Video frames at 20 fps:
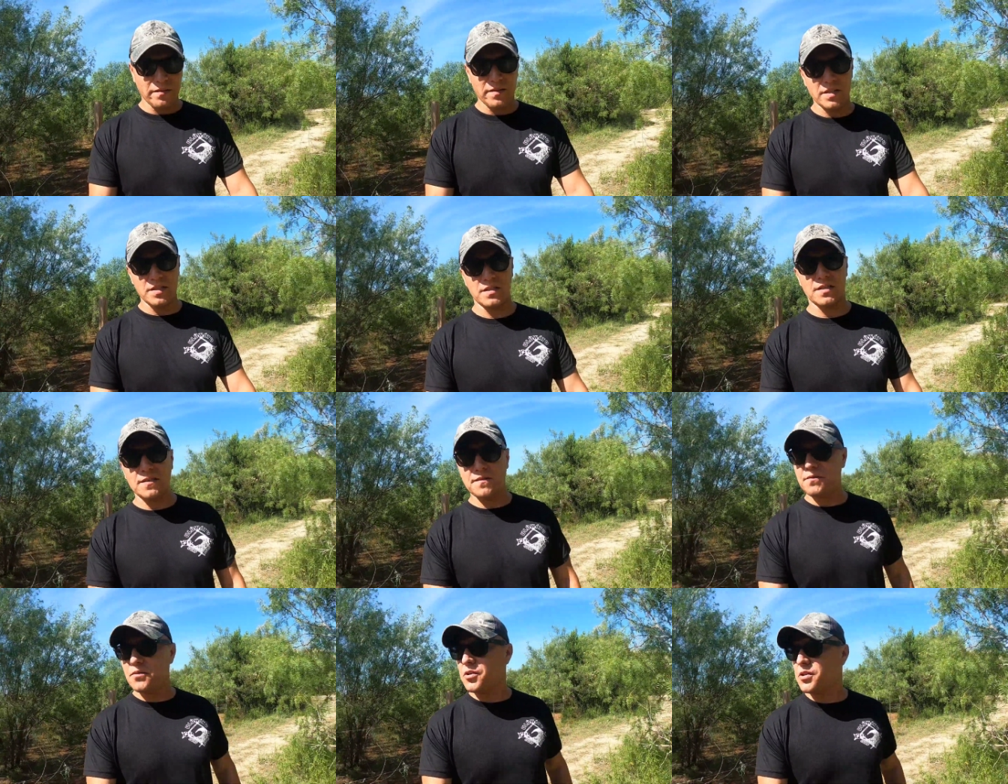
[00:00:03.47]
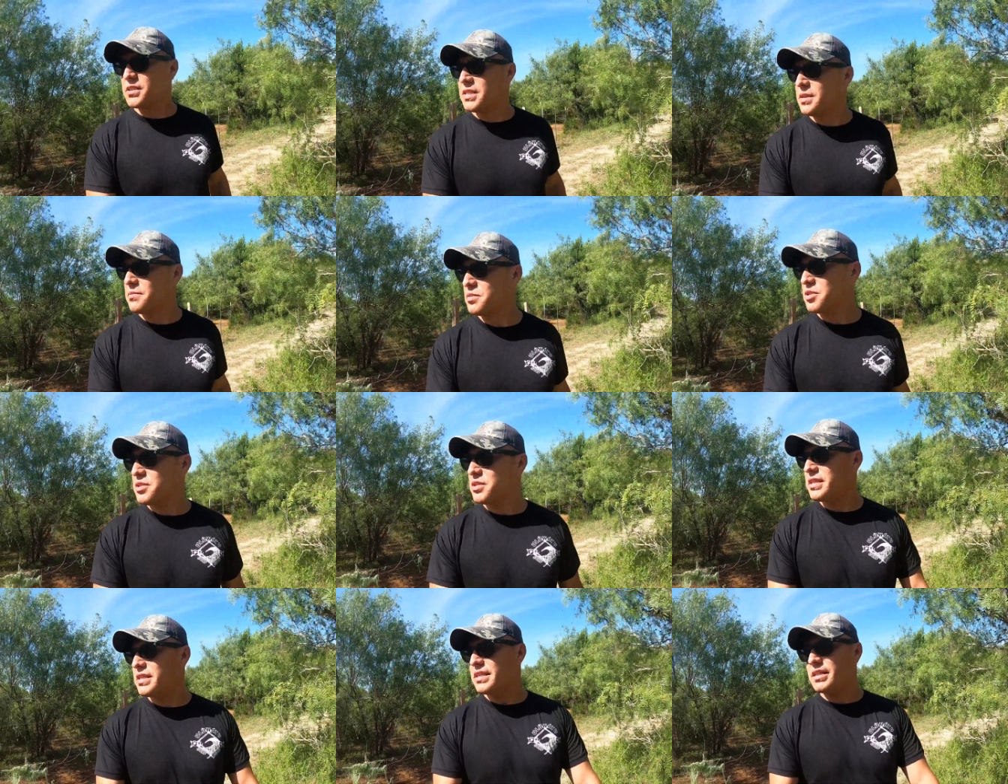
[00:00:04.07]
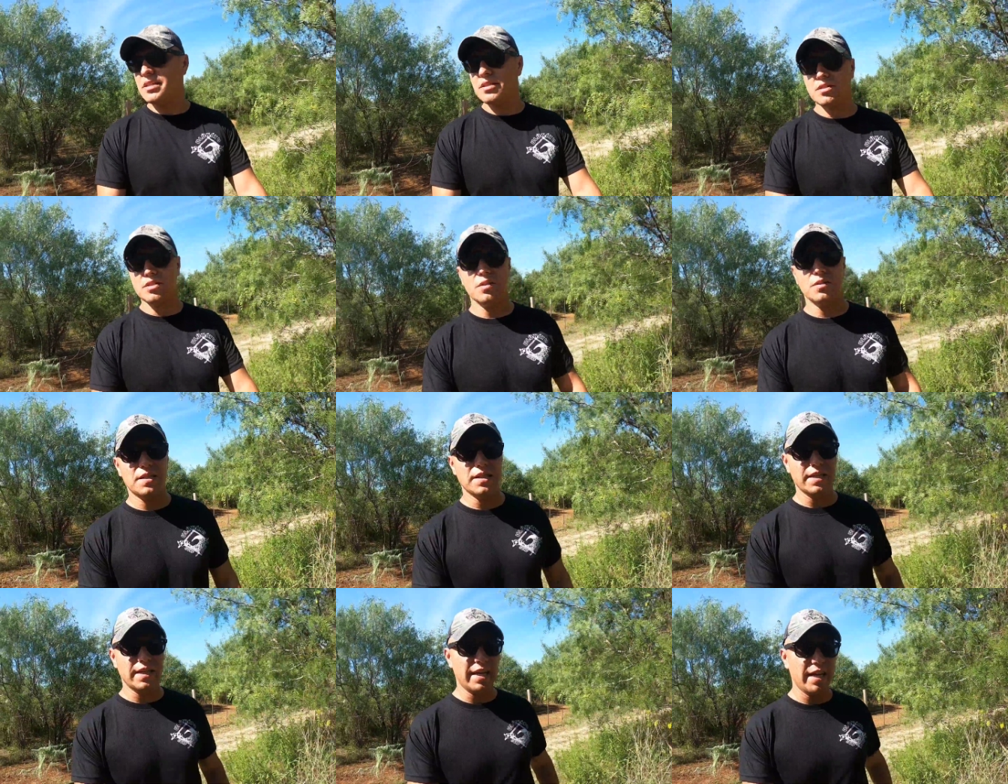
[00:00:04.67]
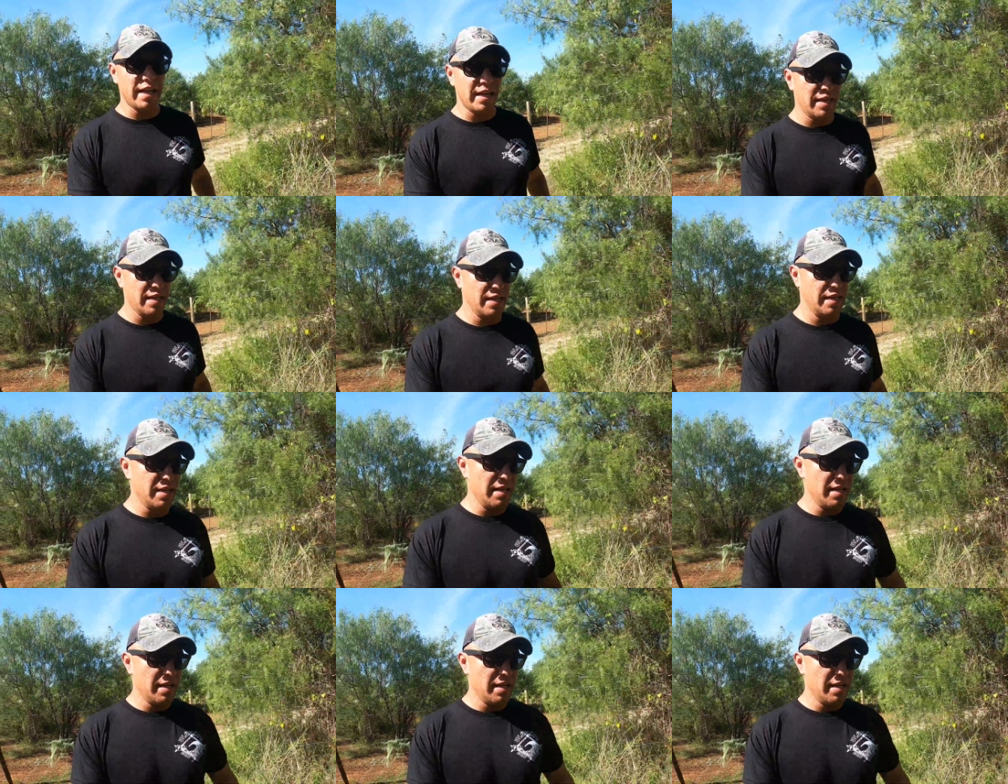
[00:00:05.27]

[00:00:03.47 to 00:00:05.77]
If this is your first time tuning in. So today